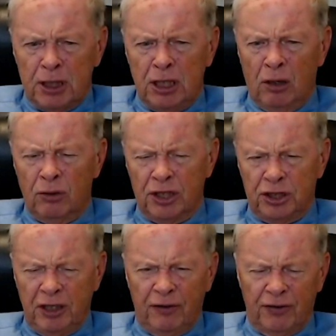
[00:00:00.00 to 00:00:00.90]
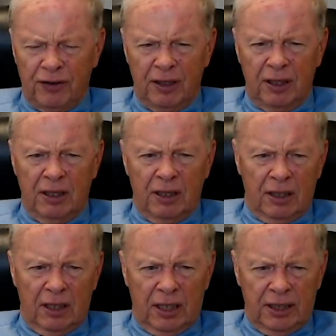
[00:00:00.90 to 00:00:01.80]
you know, the chief
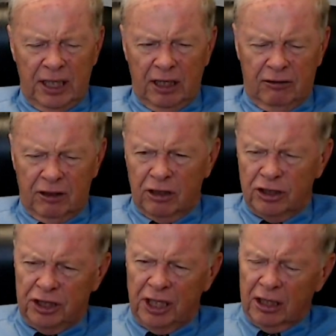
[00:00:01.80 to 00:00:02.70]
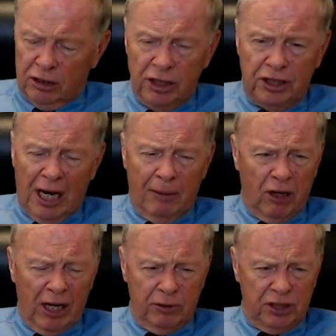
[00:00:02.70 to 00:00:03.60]
uh, did a good a good job
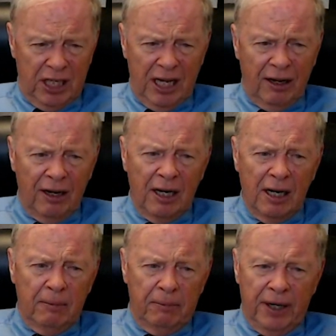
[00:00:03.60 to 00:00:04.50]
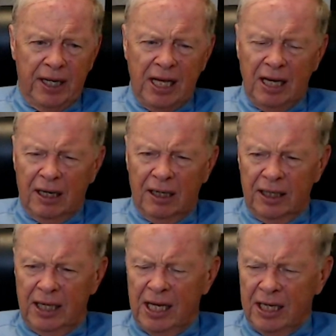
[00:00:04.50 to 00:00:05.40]
while he was here, but he uh,
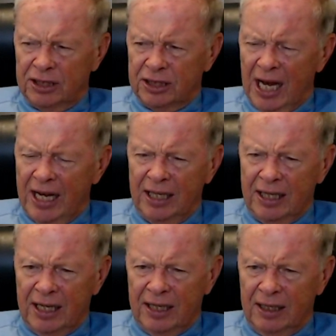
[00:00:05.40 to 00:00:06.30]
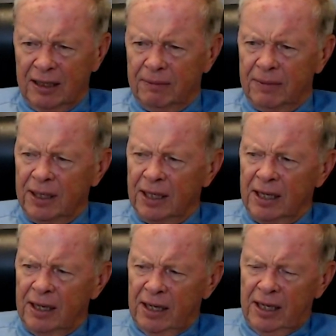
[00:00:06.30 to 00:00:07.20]
he decided that um,
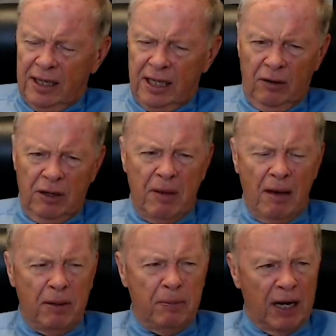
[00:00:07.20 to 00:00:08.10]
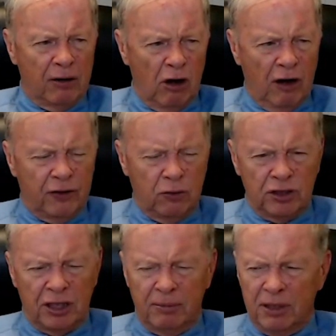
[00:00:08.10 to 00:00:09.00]
you know he may be better off
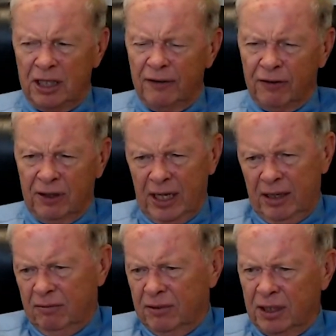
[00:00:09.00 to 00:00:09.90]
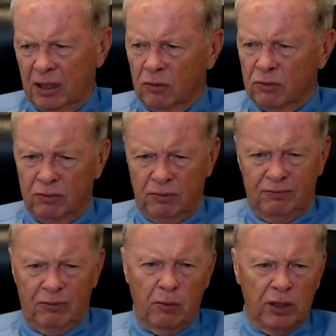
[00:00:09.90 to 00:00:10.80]
doing something different. And you know,
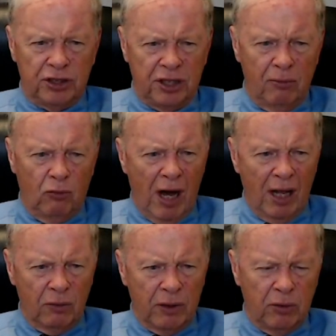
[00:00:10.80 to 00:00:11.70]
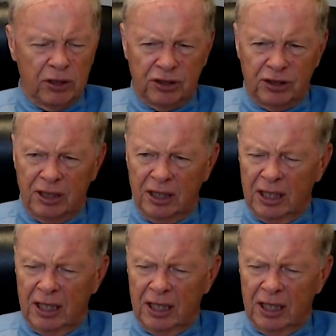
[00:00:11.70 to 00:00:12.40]
we wish him well. We wish